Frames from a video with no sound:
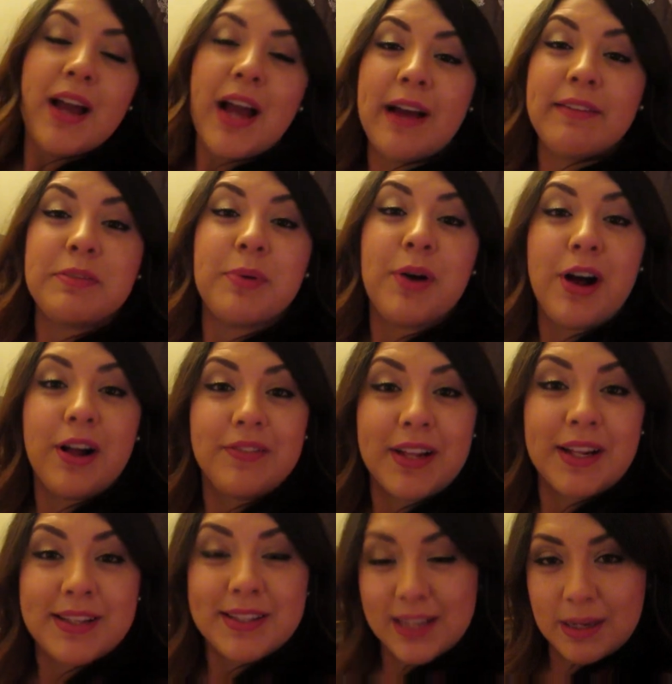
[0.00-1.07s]
I have to put all
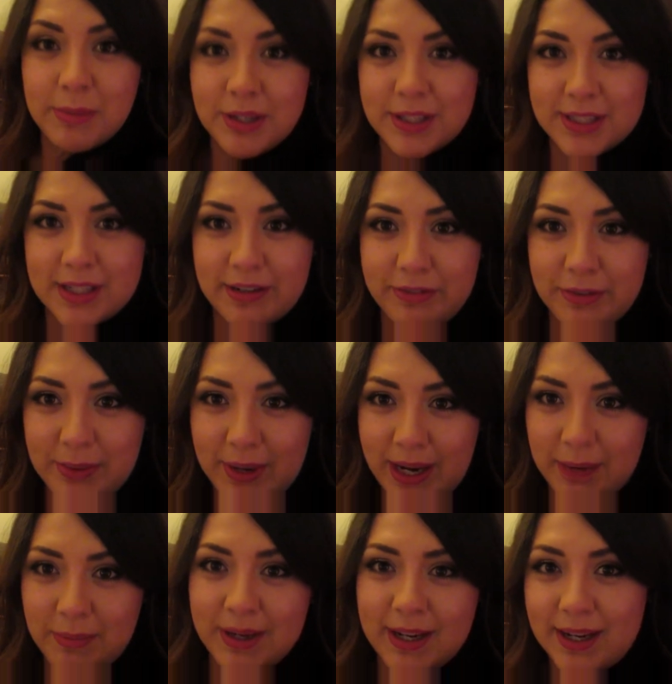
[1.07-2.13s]
the summer stuff
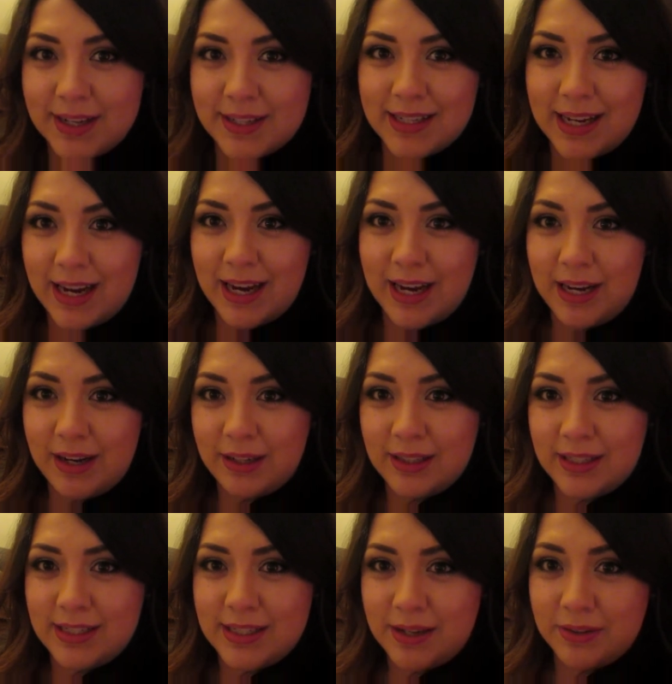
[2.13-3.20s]
away because I
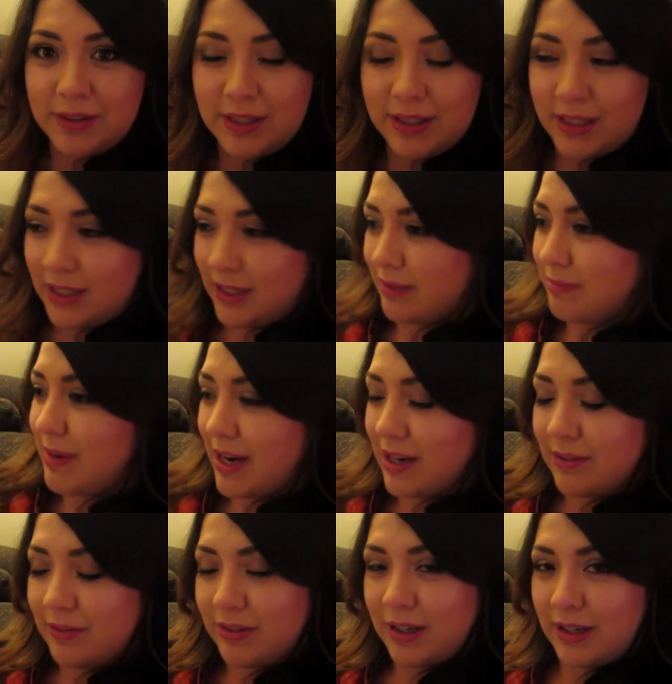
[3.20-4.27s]
cleaned out the back
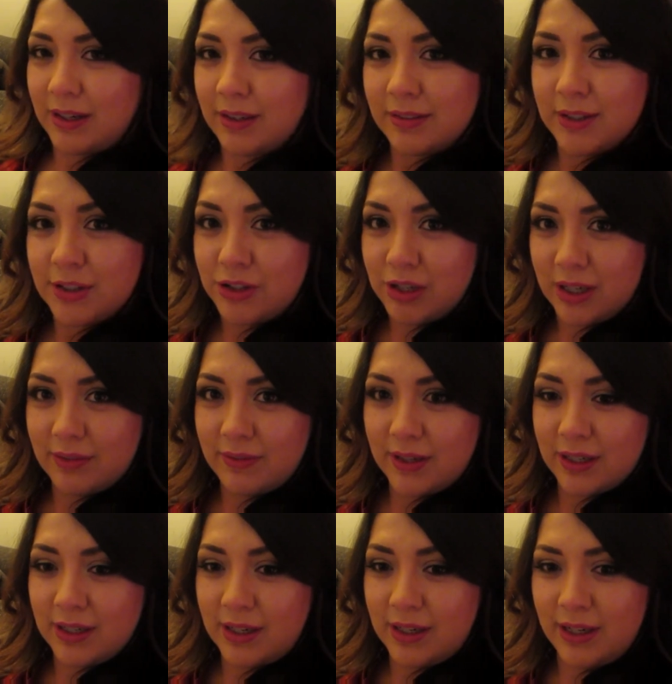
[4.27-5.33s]
of our, the trunk of
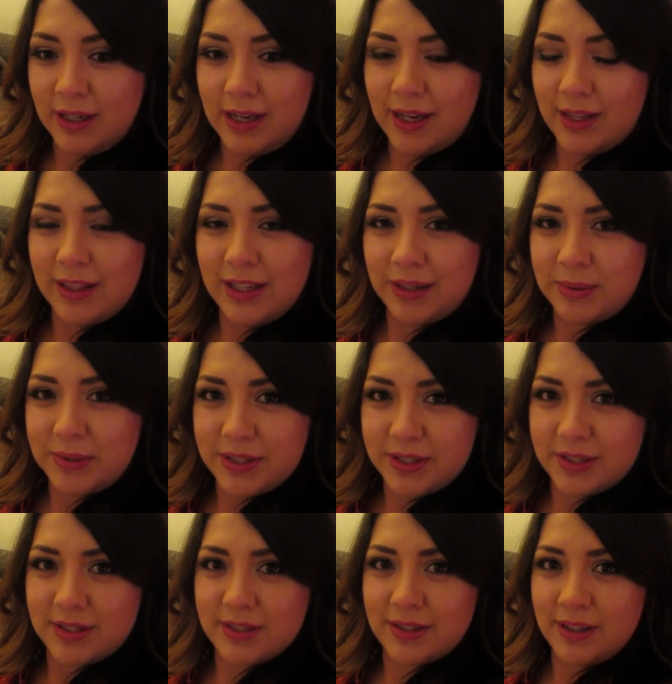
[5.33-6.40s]
our car and there was
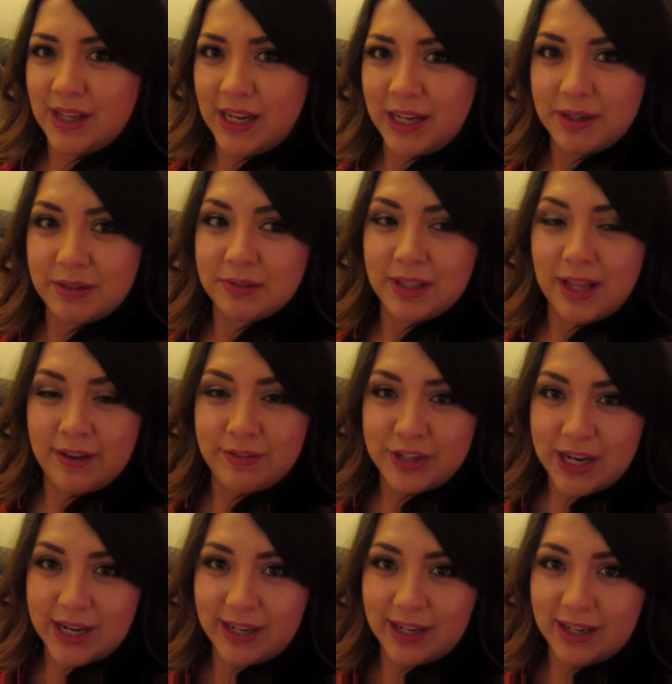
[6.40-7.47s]
like life
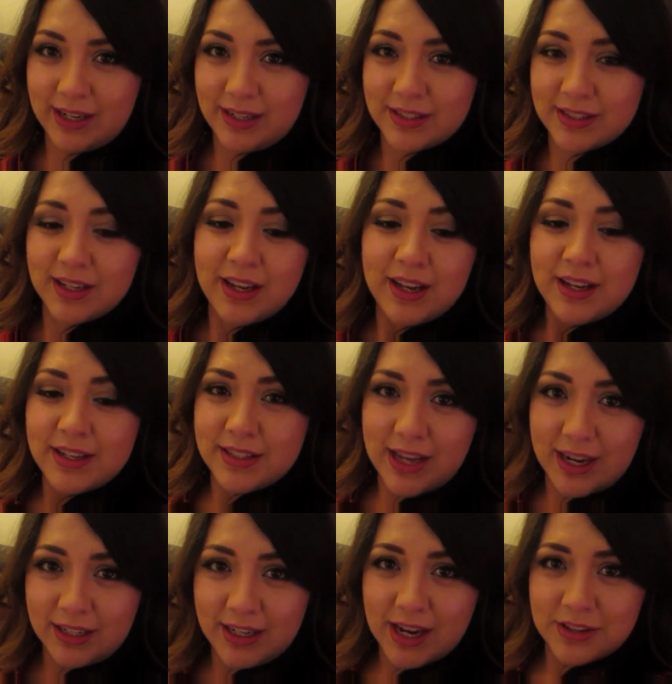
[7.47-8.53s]
jackets,
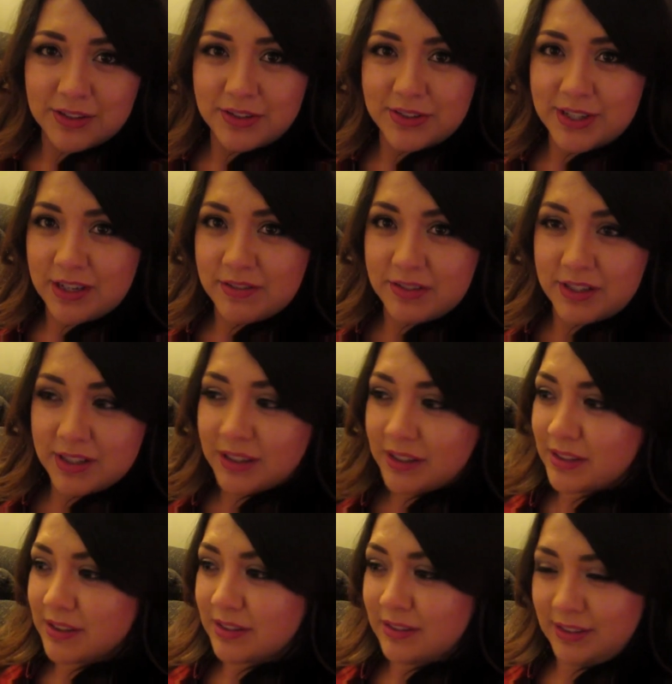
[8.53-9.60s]
sandcastle stuff
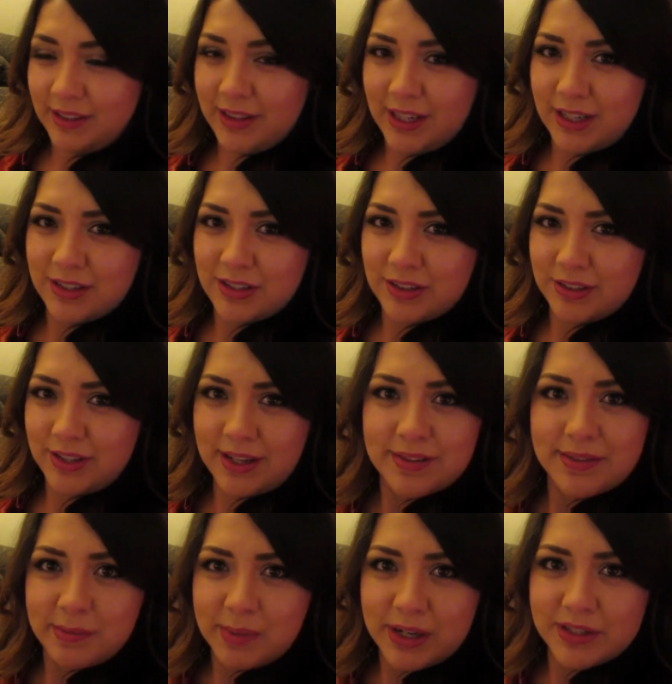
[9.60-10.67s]
still in there, so
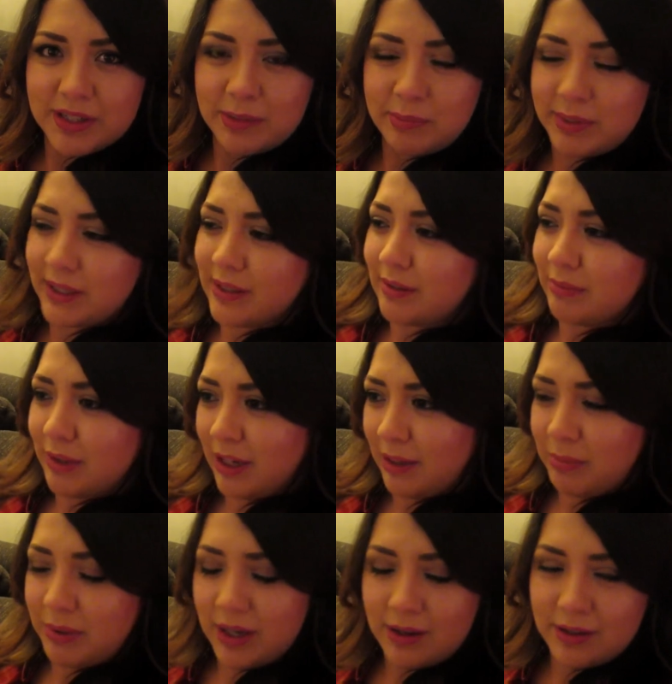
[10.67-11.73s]
that's embarrassing, but we're going to
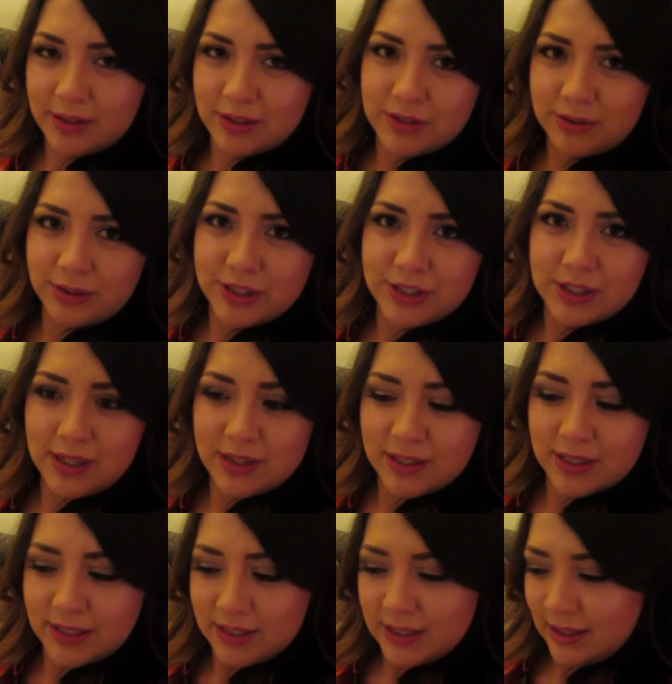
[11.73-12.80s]
put out in the storage
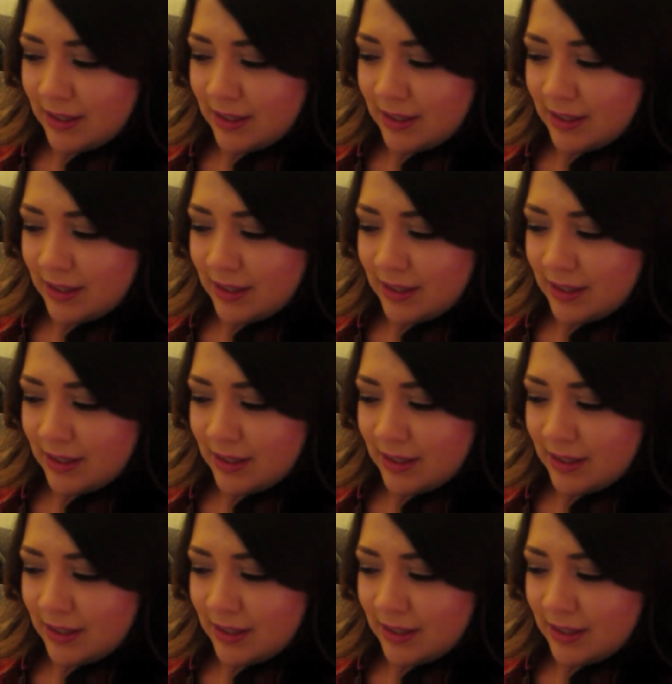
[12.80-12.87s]
closet.